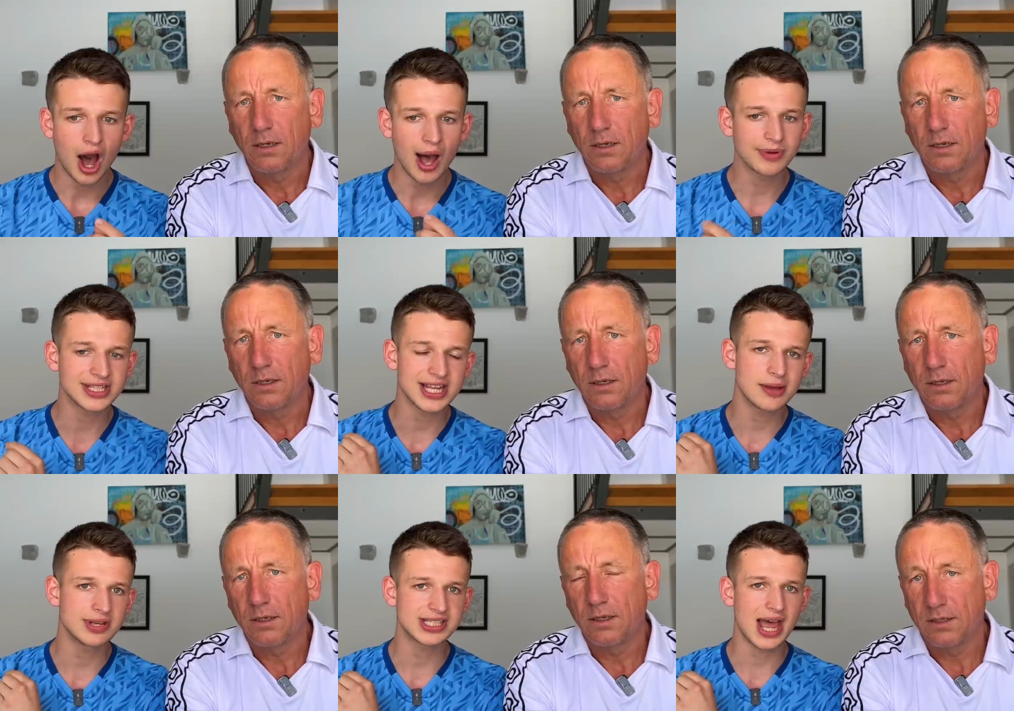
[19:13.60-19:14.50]
Speaker 1: I'm going to say they
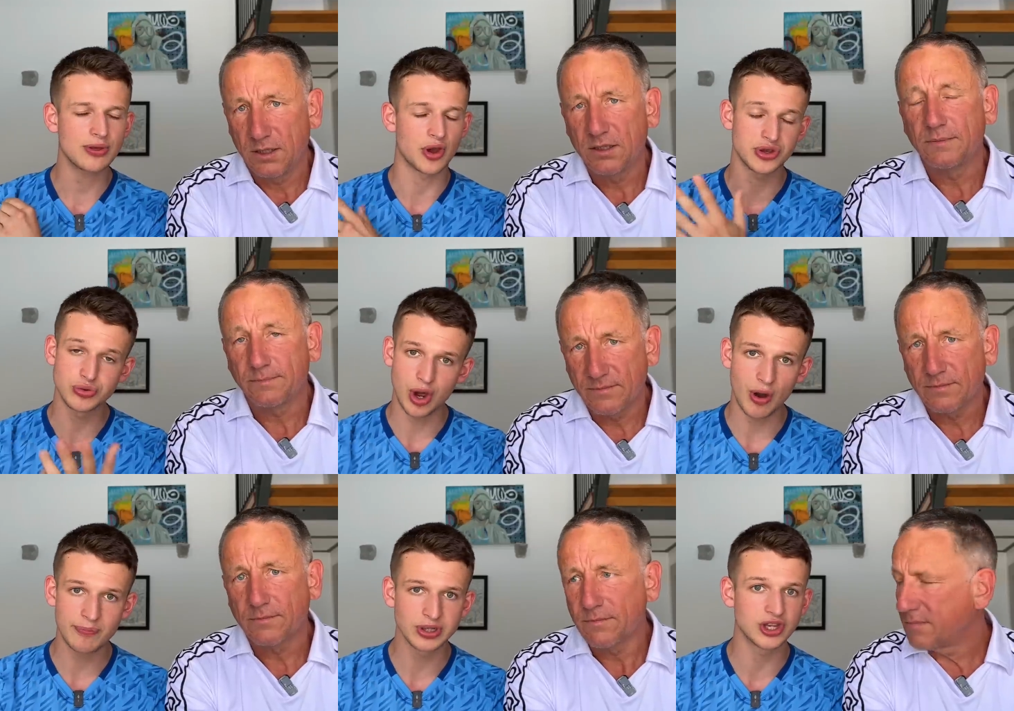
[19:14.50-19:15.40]
missed out, though. You know, I
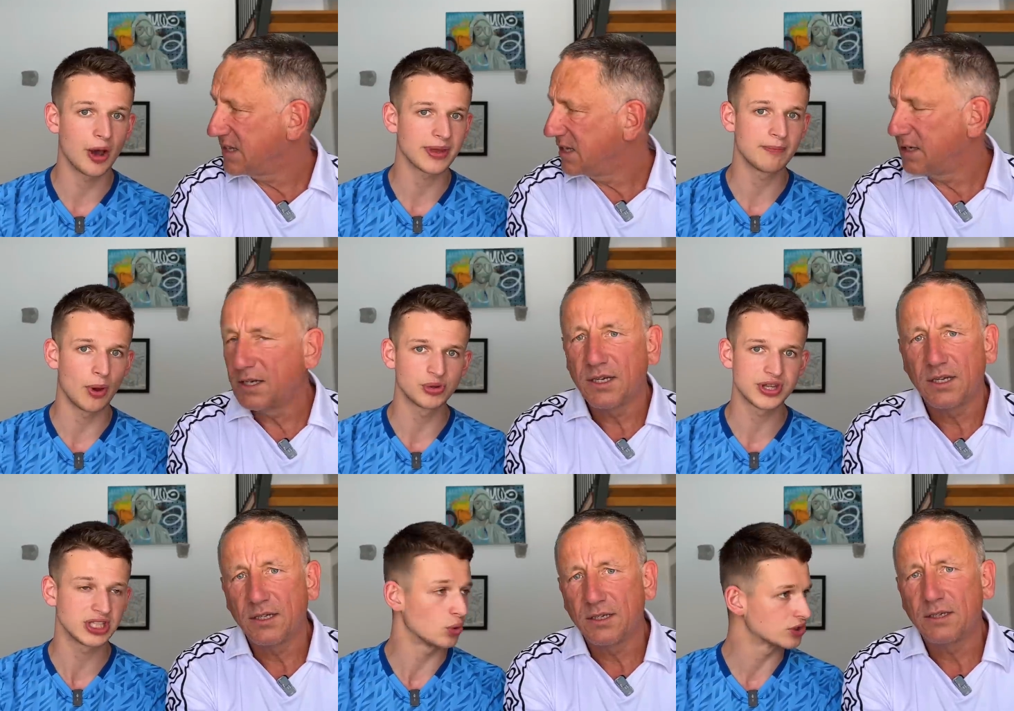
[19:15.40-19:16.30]
put Derby and Bolton in the
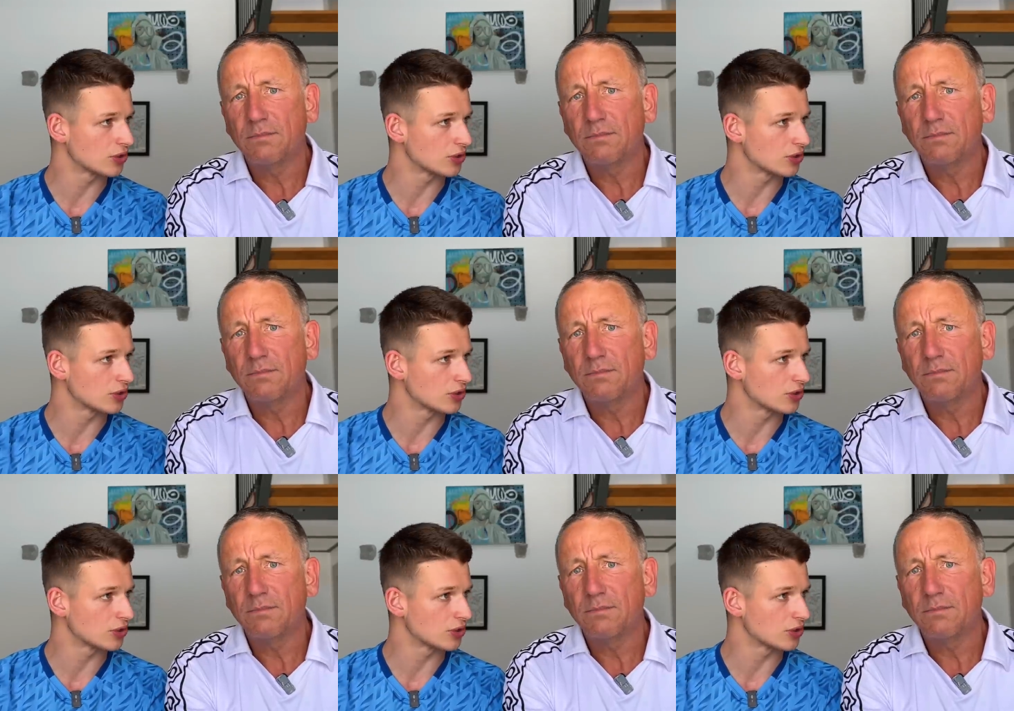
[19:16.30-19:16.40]
auto